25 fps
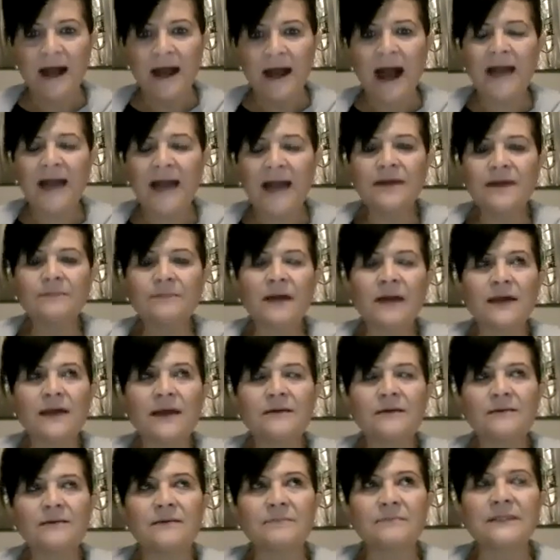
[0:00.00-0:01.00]
I am
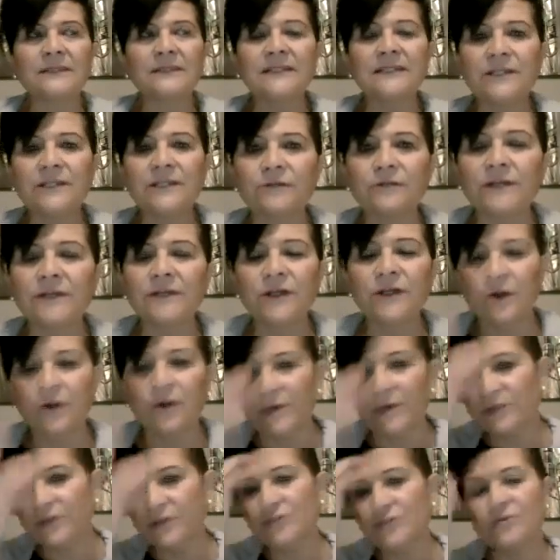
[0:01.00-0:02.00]
literally
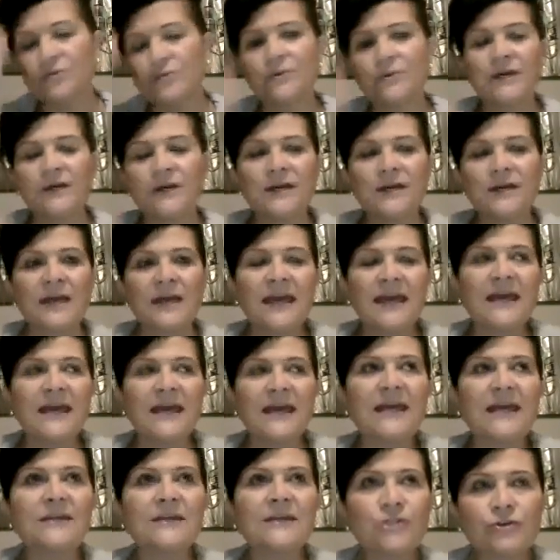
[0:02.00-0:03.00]
going to
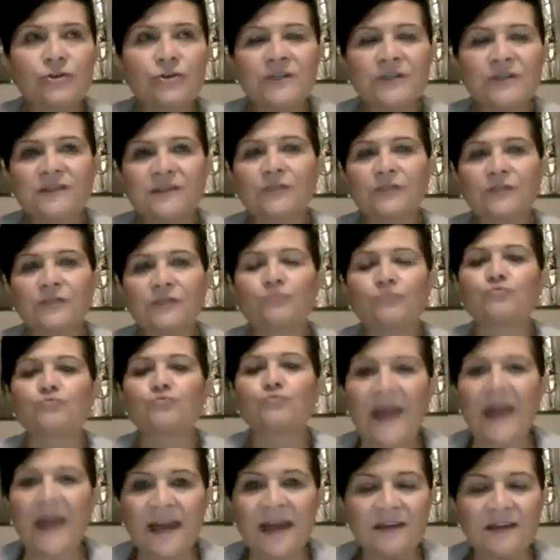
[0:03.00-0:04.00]
increase and
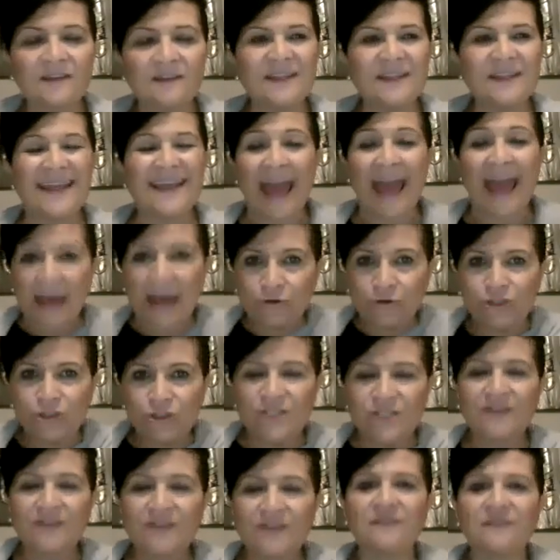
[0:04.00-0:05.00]
raise the
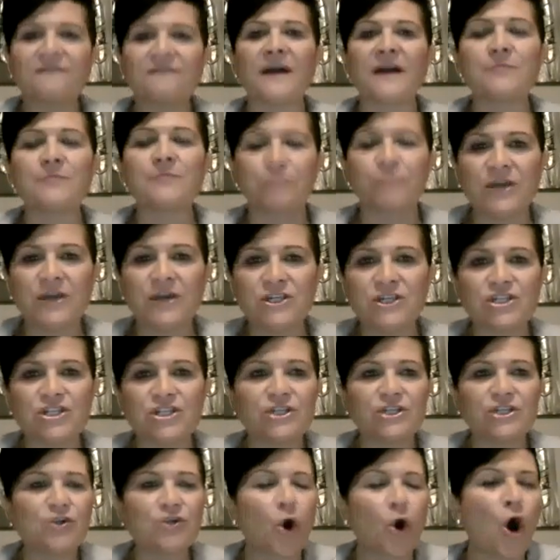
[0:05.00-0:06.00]
energy and the
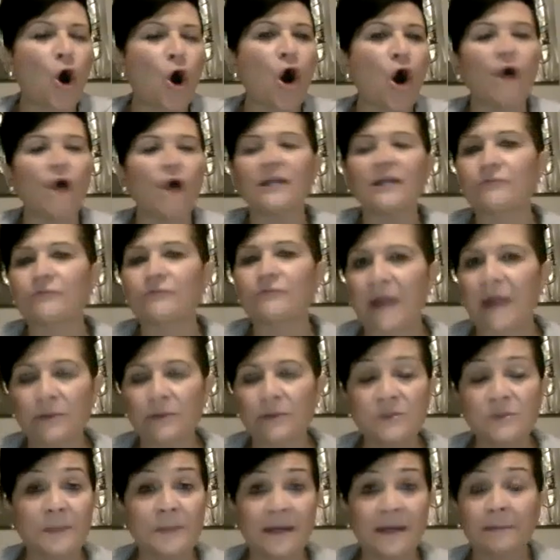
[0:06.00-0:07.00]
vibration all
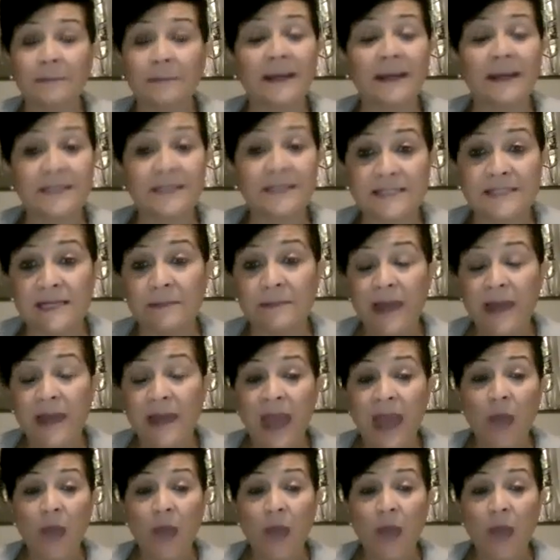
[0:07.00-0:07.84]
around me and my team.